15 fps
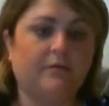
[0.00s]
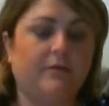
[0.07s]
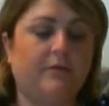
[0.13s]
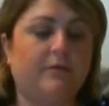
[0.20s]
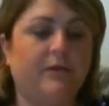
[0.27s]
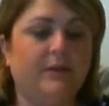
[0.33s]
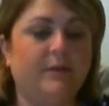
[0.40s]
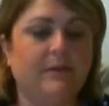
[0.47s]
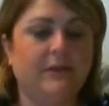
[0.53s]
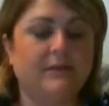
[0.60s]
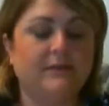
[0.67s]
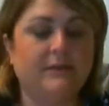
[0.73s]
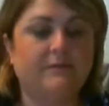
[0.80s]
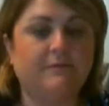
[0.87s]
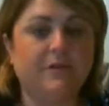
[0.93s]

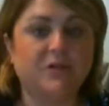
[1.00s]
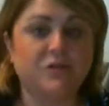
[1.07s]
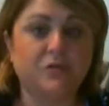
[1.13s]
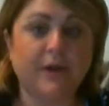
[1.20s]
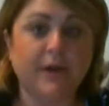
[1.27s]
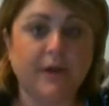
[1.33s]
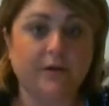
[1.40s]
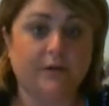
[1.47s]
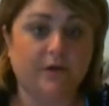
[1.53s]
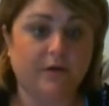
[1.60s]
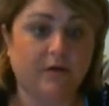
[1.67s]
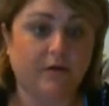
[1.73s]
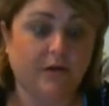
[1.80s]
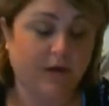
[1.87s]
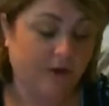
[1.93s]
arrhythmias and
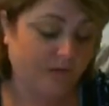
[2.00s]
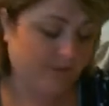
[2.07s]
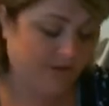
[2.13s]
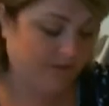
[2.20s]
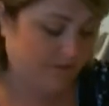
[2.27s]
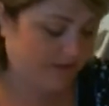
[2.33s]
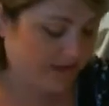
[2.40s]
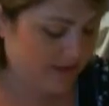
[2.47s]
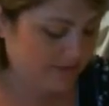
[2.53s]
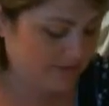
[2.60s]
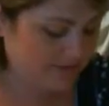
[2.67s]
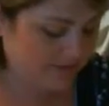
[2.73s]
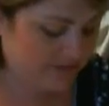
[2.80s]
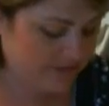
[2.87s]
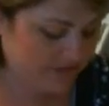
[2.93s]
ventricular arrhythmias.
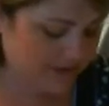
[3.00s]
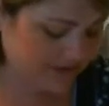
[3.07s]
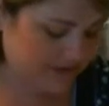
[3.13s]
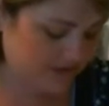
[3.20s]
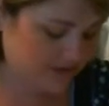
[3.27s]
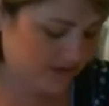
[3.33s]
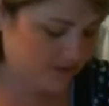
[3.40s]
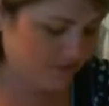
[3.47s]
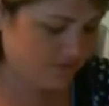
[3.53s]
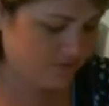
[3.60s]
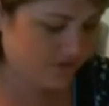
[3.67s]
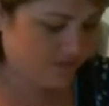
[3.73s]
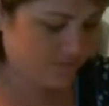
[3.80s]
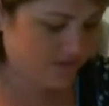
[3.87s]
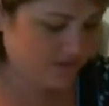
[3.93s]
So let's look at
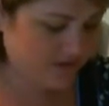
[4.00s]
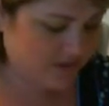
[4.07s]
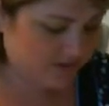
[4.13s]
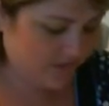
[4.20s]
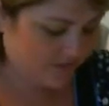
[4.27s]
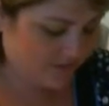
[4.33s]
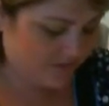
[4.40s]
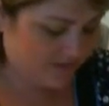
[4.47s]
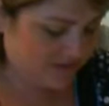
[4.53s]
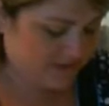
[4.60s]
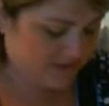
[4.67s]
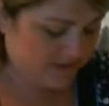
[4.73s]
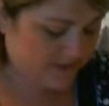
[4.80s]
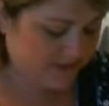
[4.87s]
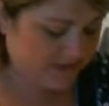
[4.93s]
those on page
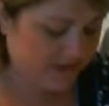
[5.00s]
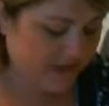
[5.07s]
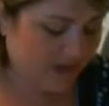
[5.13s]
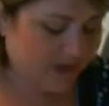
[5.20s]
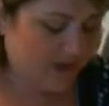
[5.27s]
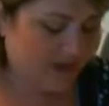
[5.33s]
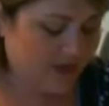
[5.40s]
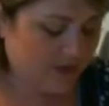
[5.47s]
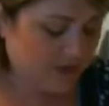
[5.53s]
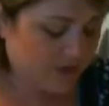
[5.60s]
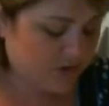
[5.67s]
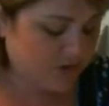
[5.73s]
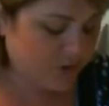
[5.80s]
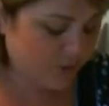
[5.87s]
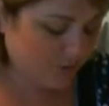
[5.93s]
106.
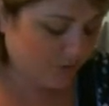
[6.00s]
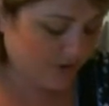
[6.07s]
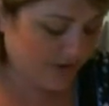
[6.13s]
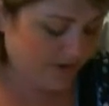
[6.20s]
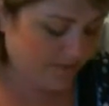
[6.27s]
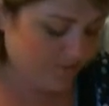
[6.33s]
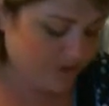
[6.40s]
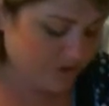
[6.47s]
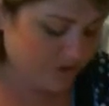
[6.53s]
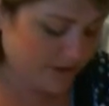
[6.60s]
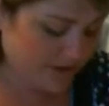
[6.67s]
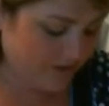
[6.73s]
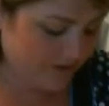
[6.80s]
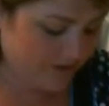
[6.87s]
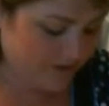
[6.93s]

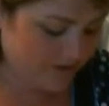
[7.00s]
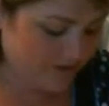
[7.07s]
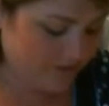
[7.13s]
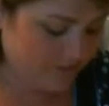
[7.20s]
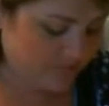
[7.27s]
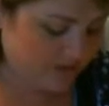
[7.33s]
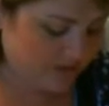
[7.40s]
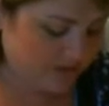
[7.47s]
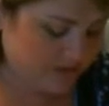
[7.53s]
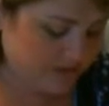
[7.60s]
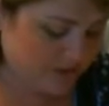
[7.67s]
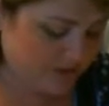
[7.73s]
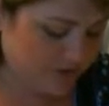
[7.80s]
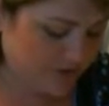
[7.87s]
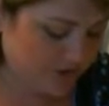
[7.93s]
Supraventricular
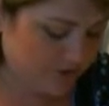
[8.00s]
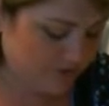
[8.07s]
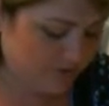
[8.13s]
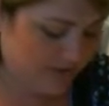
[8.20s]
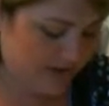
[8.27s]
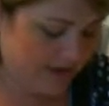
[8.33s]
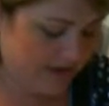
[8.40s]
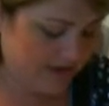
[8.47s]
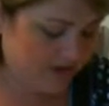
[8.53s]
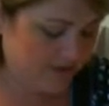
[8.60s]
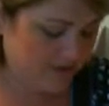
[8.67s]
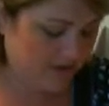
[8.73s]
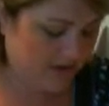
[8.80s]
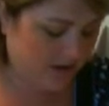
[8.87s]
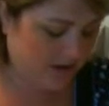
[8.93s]
arrhythmias are
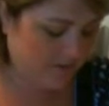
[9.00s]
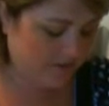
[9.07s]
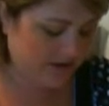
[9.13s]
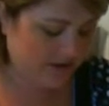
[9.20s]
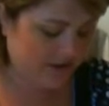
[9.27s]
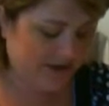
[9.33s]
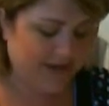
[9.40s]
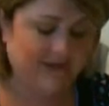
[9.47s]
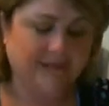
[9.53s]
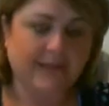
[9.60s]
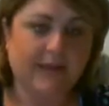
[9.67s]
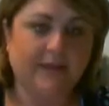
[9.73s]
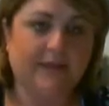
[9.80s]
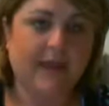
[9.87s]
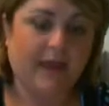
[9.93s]
generated in the
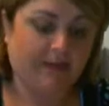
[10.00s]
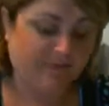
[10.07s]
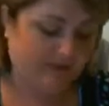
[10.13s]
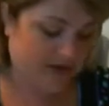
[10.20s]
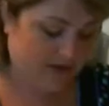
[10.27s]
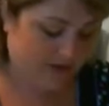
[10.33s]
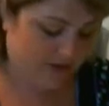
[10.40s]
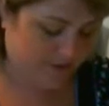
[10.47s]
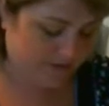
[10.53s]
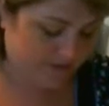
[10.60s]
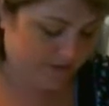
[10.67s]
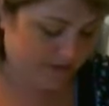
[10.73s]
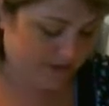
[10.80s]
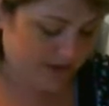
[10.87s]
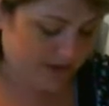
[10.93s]
SA and the AV
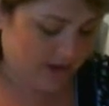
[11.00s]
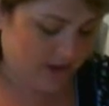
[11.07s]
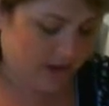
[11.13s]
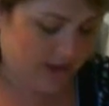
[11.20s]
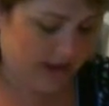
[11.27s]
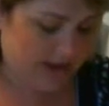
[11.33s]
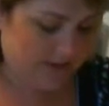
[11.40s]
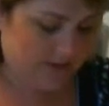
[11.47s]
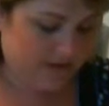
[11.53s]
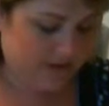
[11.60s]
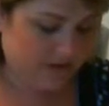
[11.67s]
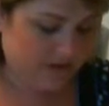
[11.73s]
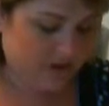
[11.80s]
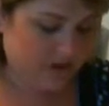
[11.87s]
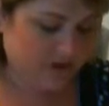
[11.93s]
node, and
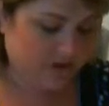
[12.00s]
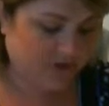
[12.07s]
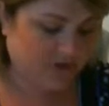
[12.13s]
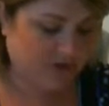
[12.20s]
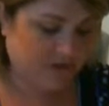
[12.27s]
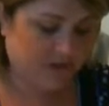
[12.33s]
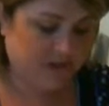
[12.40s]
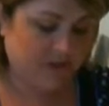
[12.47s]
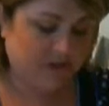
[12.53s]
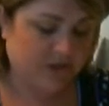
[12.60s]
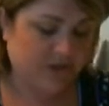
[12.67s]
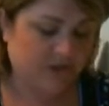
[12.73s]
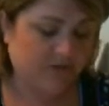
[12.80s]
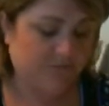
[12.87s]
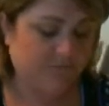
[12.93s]
then the junctional
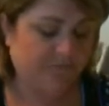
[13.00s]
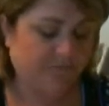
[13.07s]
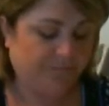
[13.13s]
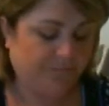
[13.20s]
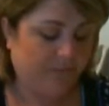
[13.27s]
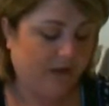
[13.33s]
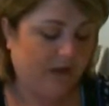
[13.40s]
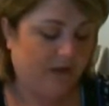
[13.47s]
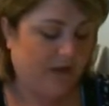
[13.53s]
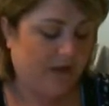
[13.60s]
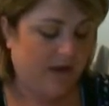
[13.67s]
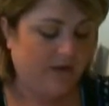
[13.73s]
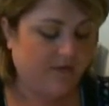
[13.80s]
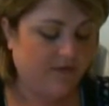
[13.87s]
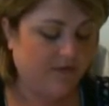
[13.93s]
tissue.
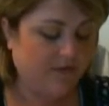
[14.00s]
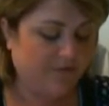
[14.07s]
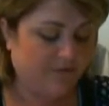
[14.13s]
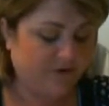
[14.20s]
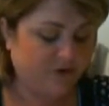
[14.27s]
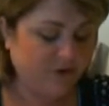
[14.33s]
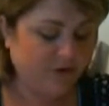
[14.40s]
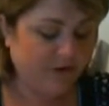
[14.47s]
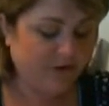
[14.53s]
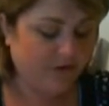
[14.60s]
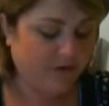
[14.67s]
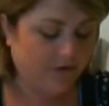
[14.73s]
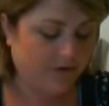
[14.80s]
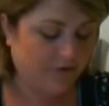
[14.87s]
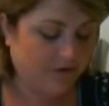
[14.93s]
And then the ventricular